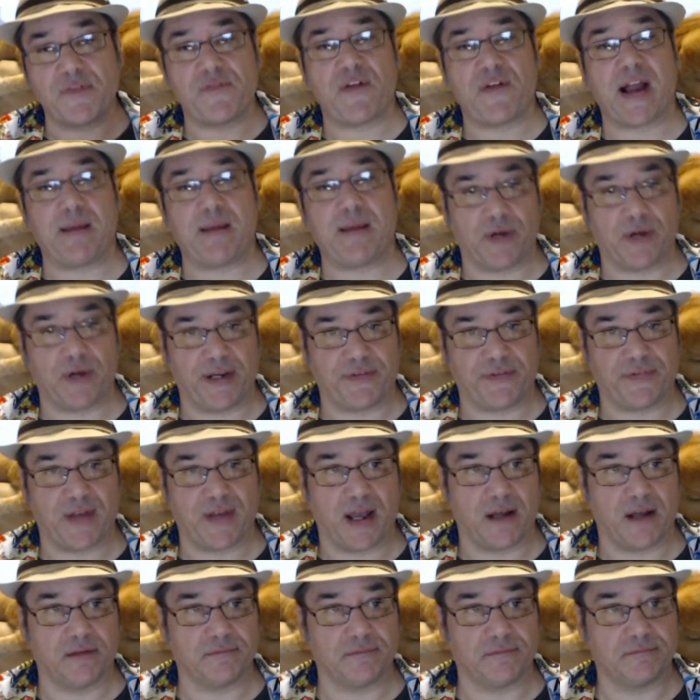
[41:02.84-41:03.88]
if a fight
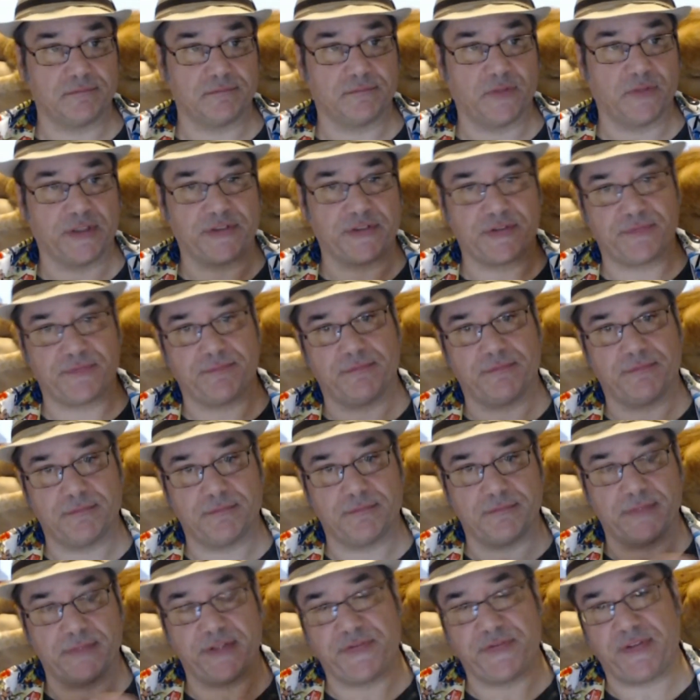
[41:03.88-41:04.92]
breaks out,
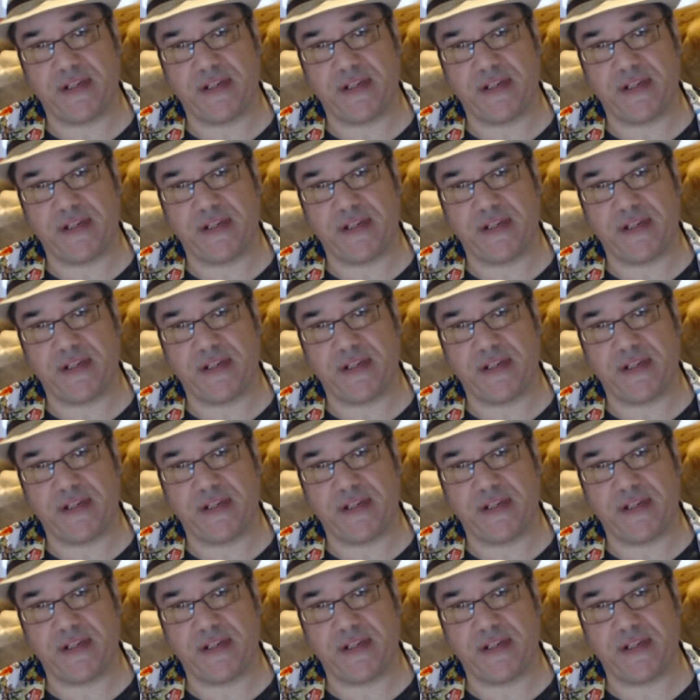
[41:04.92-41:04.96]
which